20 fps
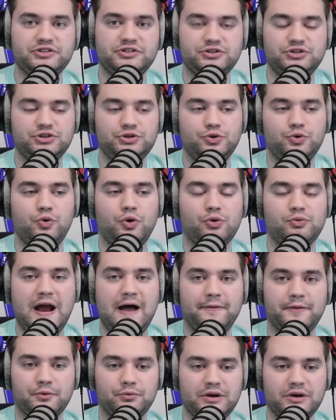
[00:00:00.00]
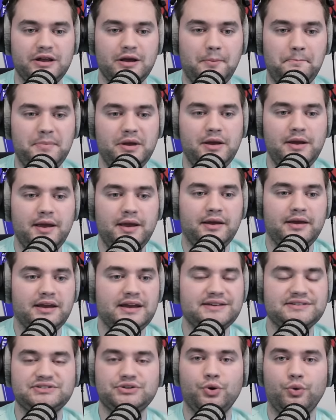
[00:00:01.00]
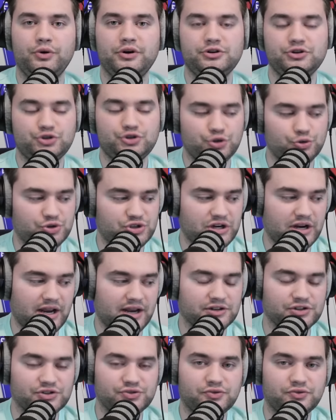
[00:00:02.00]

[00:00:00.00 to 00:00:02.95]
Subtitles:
to do around the rim is going to change.